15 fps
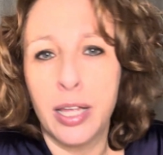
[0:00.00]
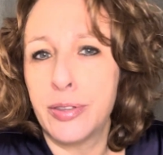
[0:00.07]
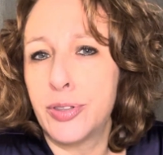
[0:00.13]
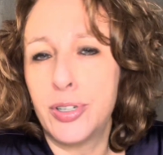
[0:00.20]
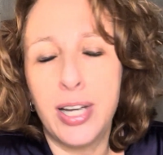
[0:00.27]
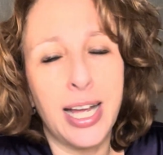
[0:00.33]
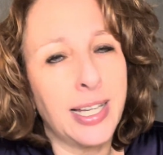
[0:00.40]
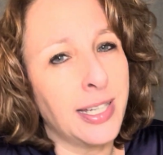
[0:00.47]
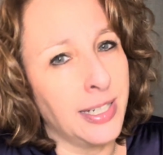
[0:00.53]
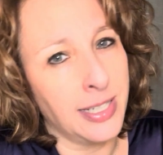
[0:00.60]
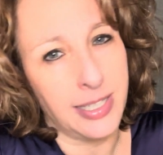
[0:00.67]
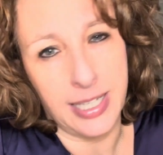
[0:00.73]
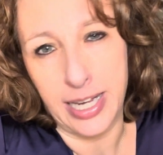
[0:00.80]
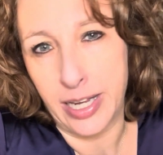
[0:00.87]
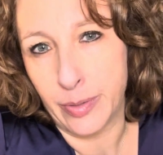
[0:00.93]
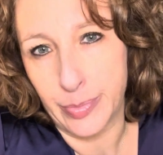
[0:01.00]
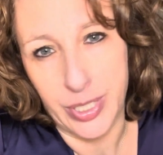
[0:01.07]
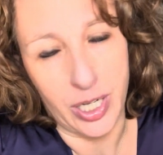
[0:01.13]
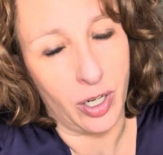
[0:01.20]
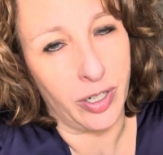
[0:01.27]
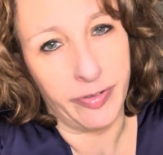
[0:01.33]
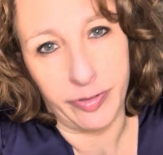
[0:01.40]
They're not going to say, I'm
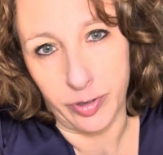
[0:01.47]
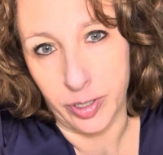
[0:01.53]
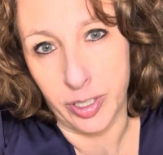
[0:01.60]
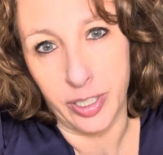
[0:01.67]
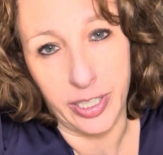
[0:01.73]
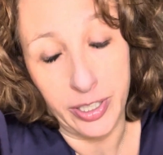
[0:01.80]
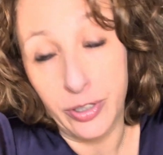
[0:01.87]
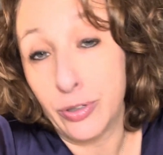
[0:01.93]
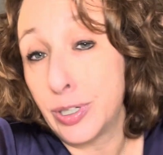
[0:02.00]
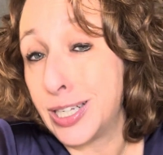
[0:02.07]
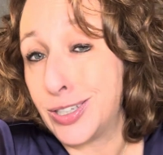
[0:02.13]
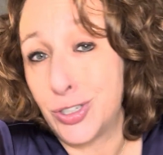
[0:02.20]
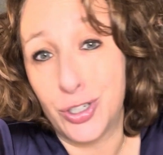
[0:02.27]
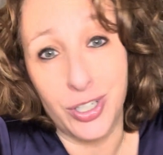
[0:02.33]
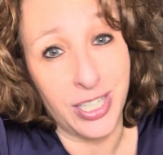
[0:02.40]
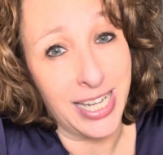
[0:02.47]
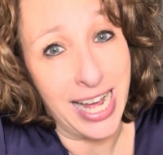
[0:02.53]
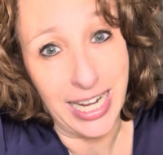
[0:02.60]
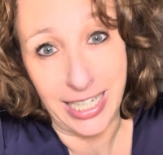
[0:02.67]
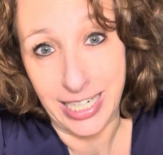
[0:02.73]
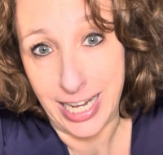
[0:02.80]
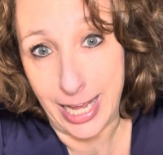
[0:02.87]
sorry for hurting you. It's just
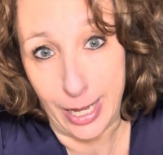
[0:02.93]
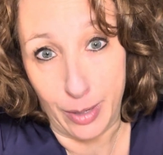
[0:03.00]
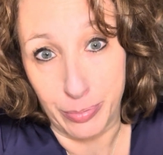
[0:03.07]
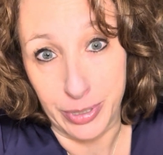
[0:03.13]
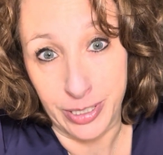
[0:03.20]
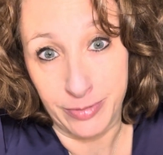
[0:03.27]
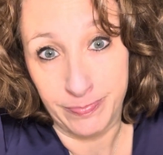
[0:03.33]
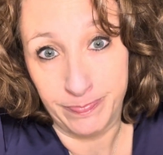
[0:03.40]
not going to happen.